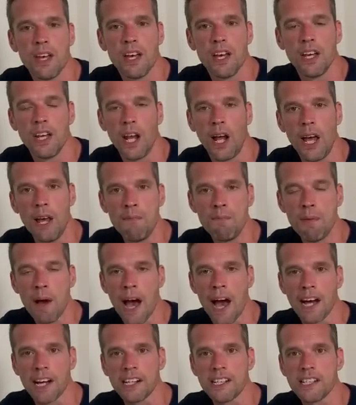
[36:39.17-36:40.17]

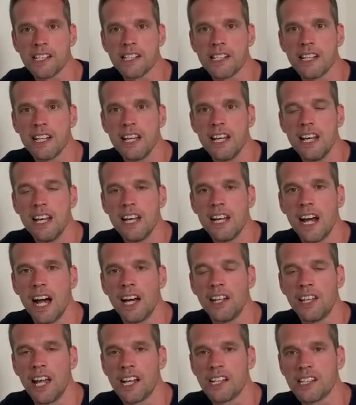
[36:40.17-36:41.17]
impact
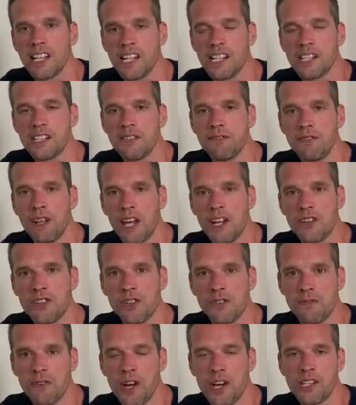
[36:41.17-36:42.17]
and that sense of
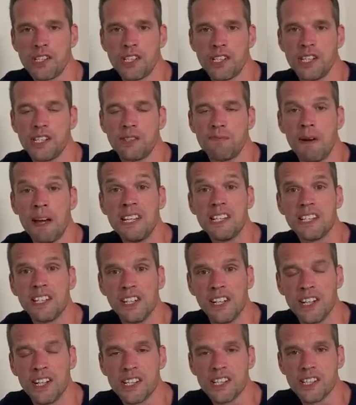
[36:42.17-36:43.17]
nature versus
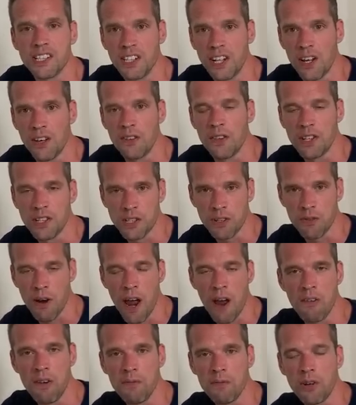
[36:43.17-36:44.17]
maintenance, you know, the
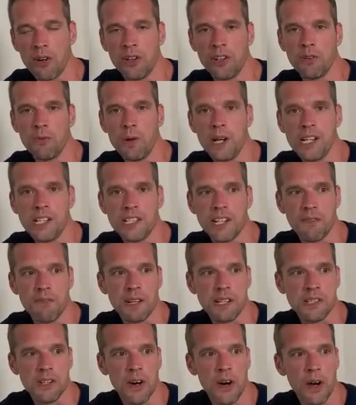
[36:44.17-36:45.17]
terrarium kind of wins
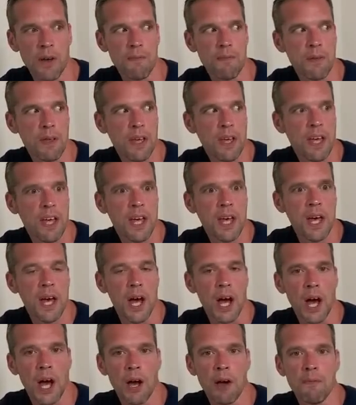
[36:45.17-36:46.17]
every time.
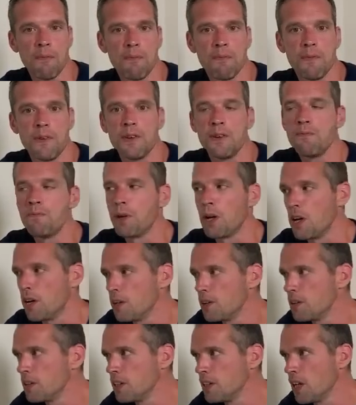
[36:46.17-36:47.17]

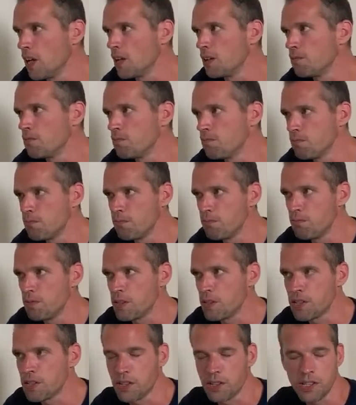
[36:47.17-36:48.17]
But you know,
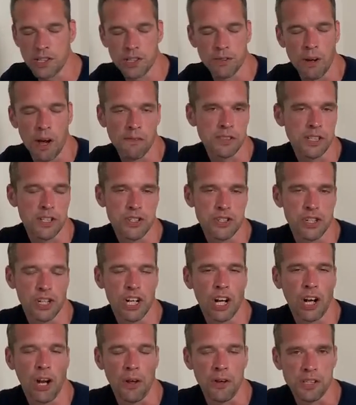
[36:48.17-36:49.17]
I still have such a
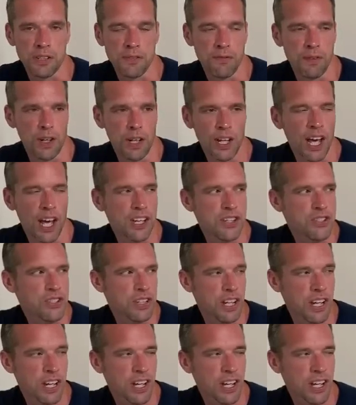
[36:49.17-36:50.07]
close affiliation.